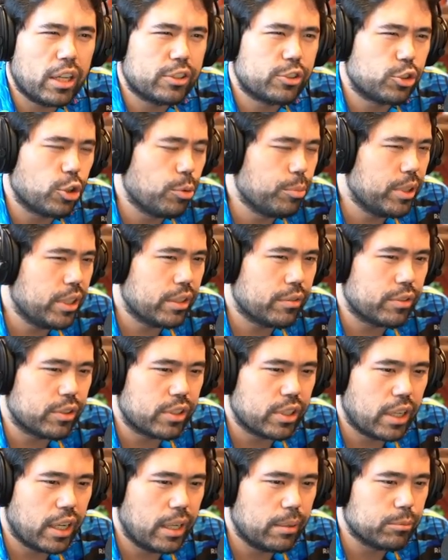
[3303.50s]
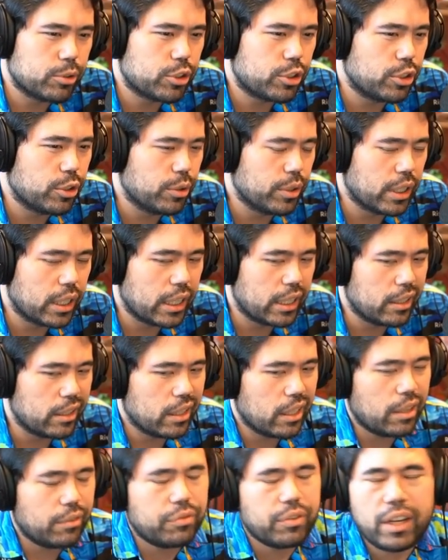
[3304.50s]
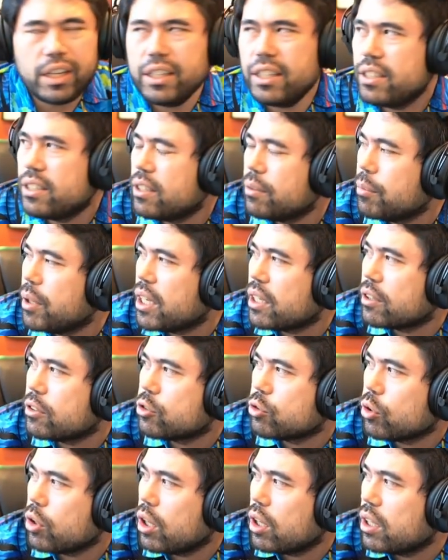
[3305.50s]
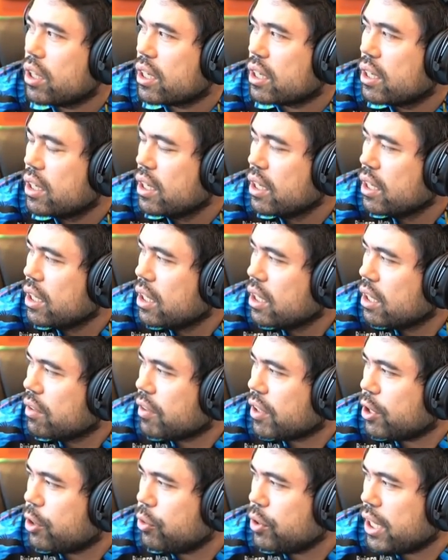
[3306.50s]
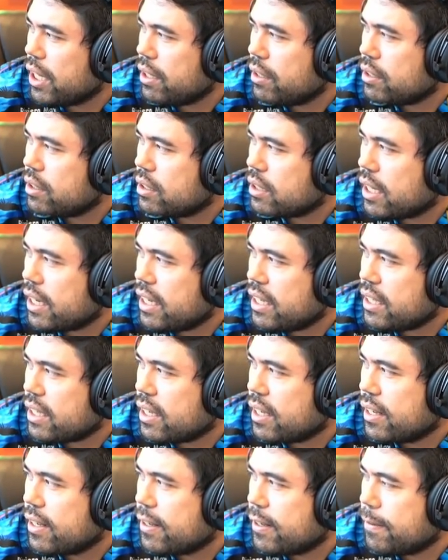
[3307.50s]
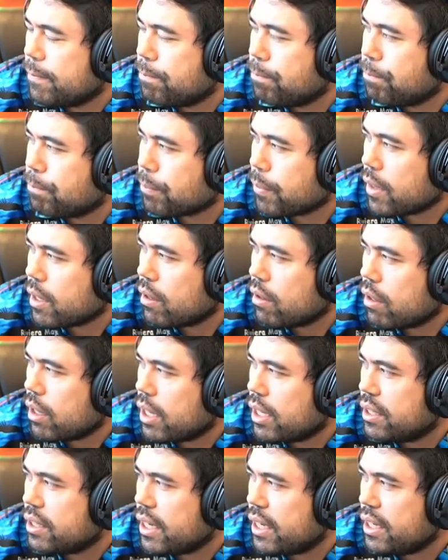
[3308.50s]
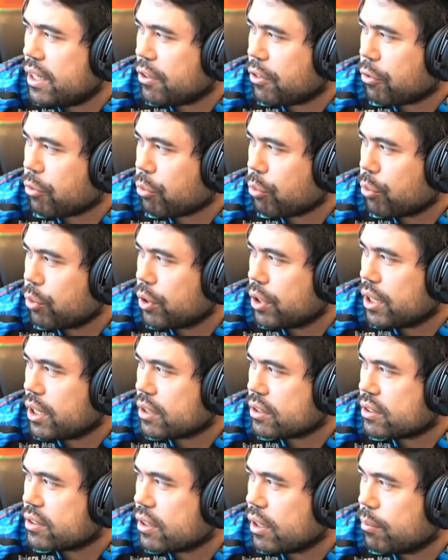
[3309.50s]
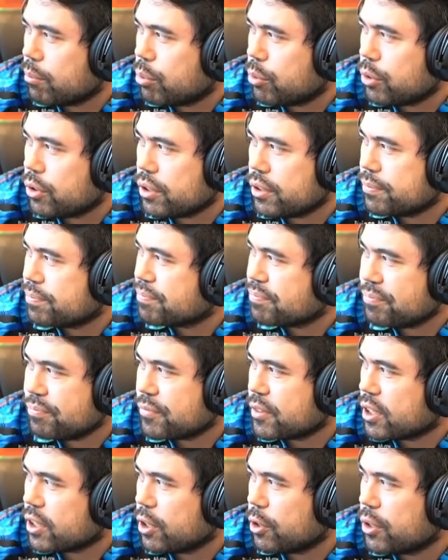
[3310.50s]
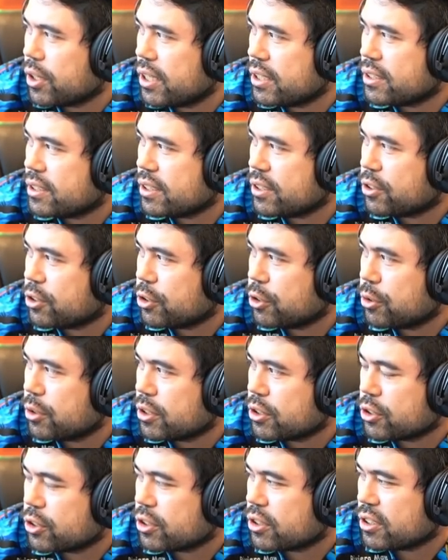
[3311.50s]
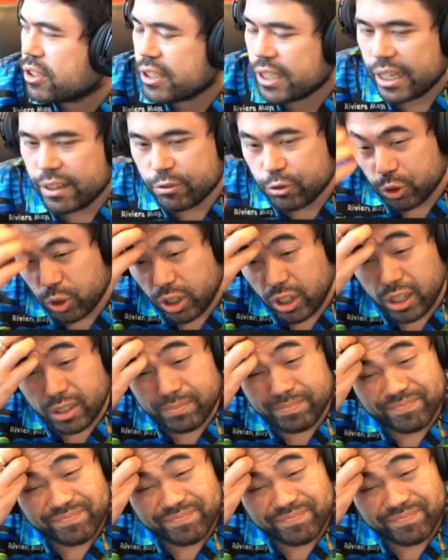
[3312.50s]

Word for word: so many different times, too, and then I then I finally didn't make the draw. Like, I go knight, knight, um, at 93 at some point. Go knight c2, and it's safe draw.